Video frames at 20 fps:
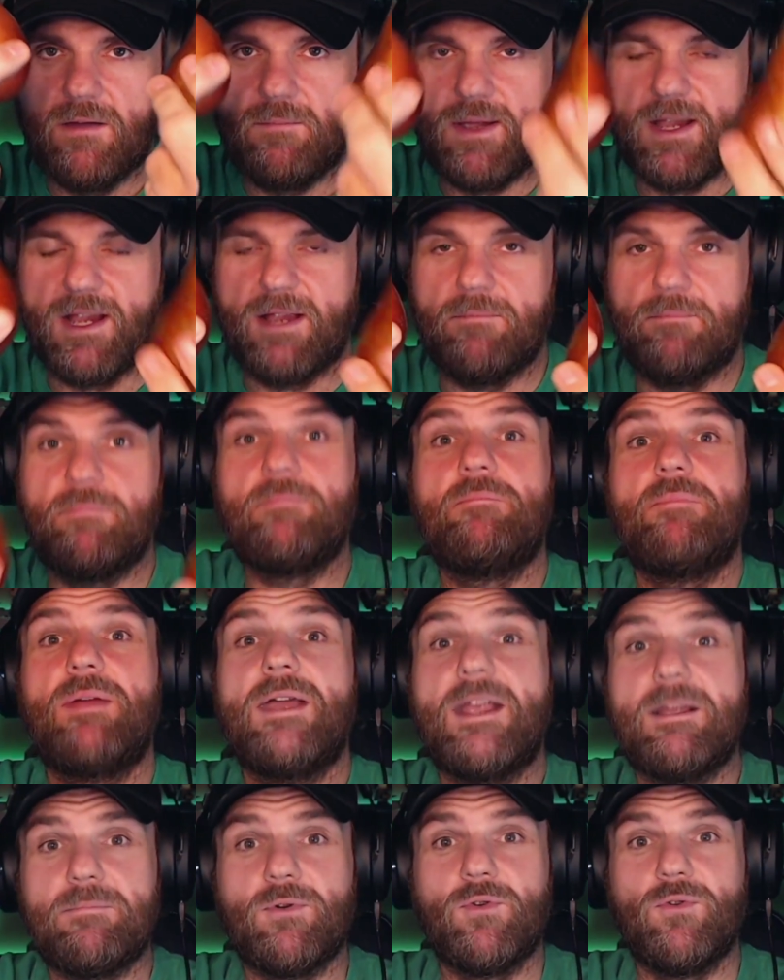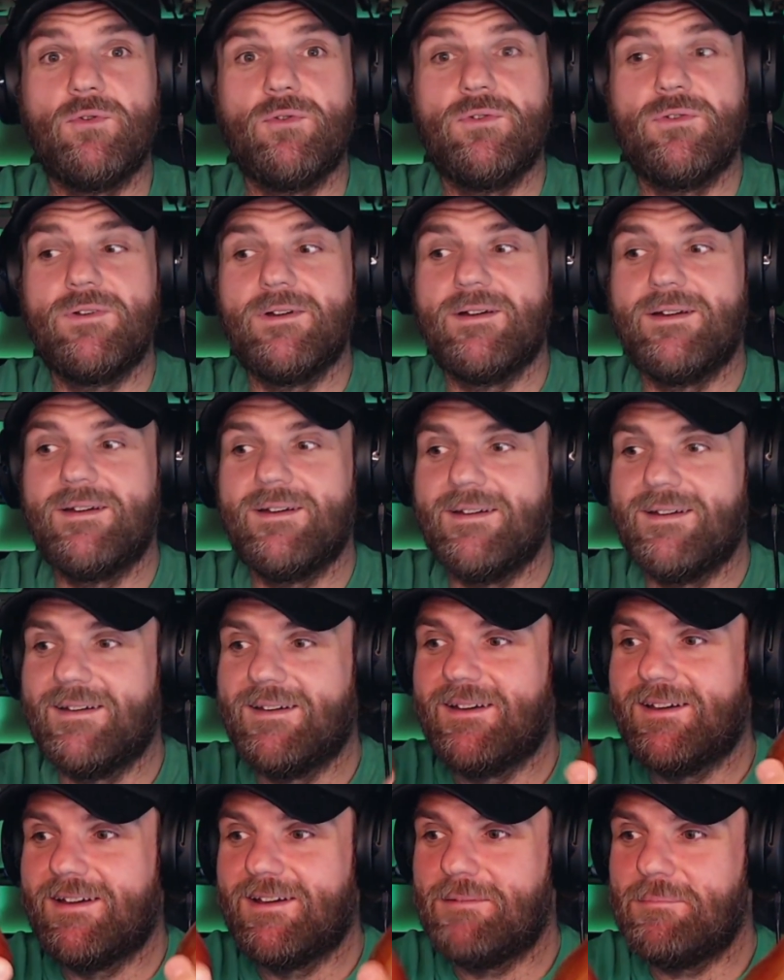Peekaboo.
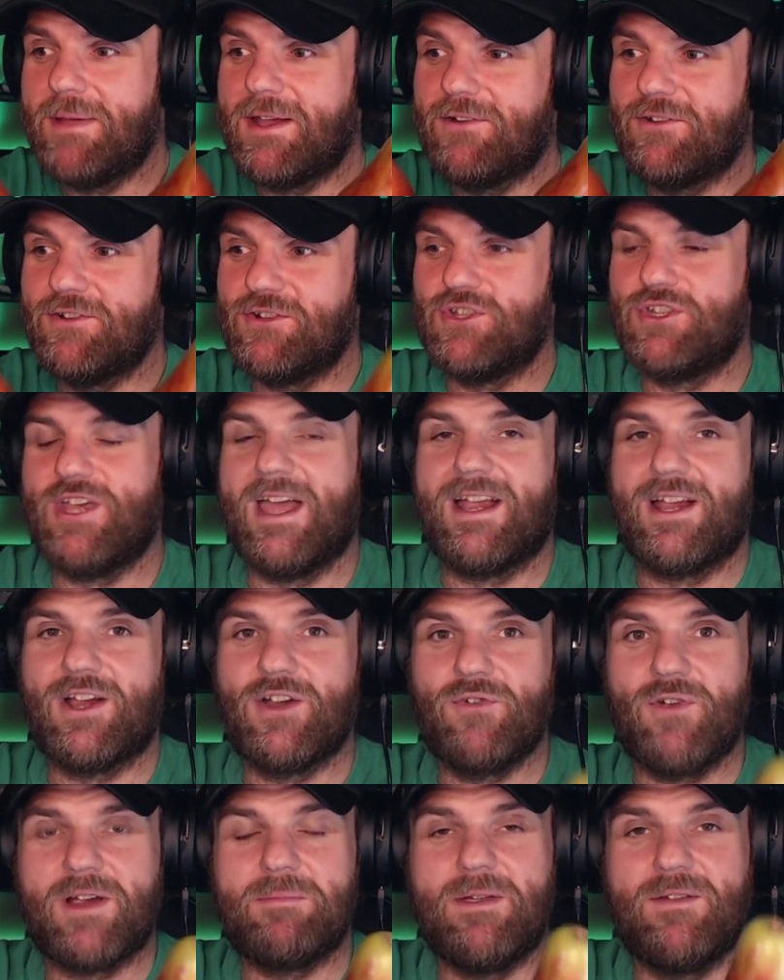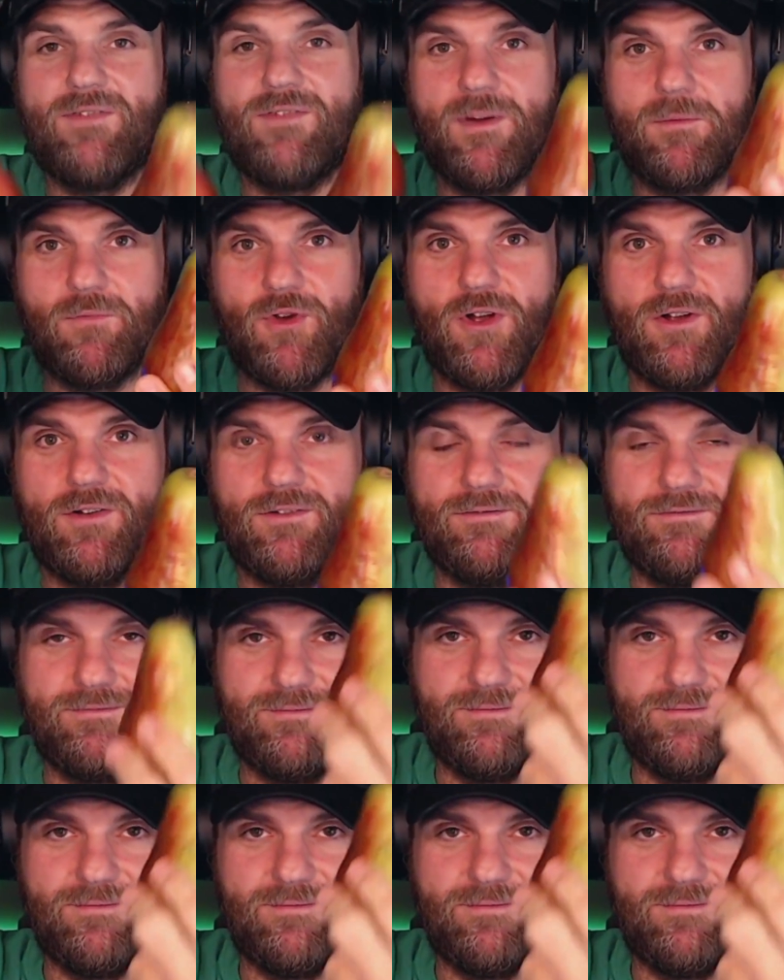Peeka in chat. Correct me if I'm wrong.